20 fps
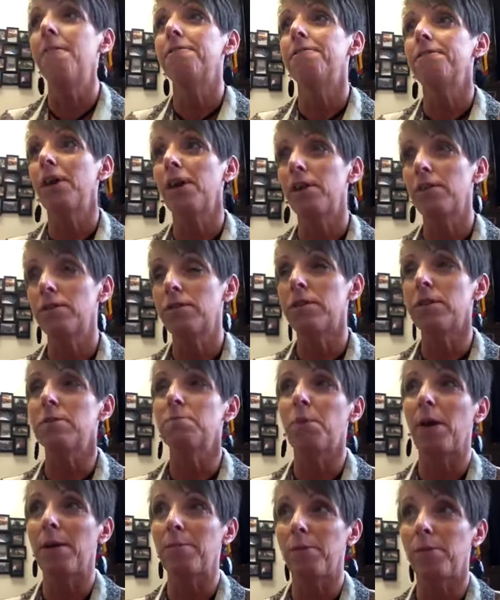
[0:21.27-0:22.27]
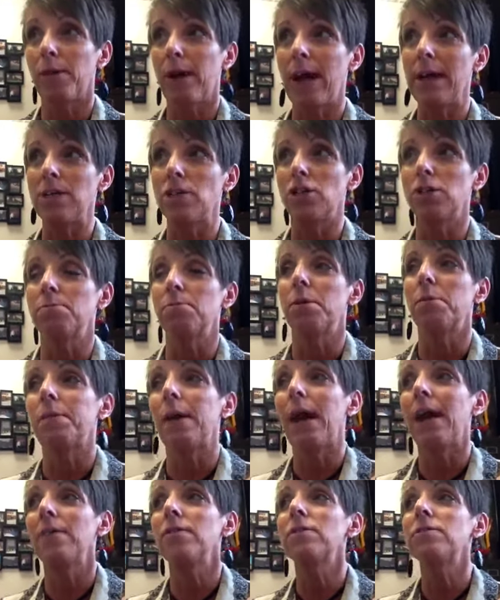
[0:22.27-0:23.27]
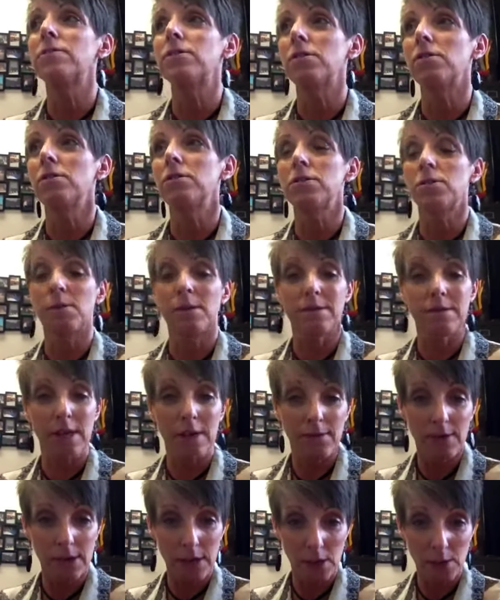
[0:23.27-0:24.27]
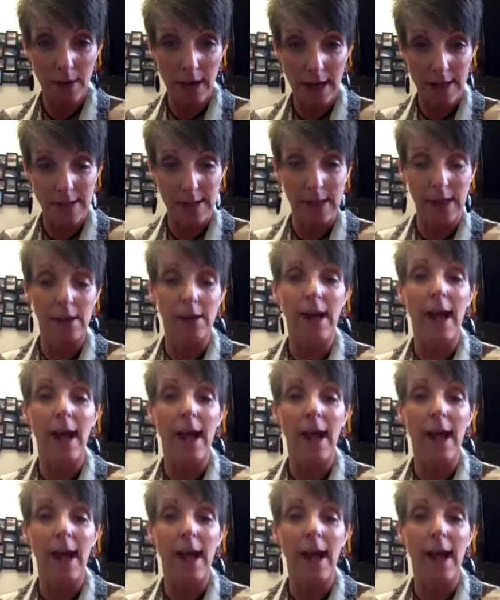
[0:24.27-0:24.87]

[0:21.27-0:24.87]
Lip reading: First is preparation, preparing the student to receive a new idea.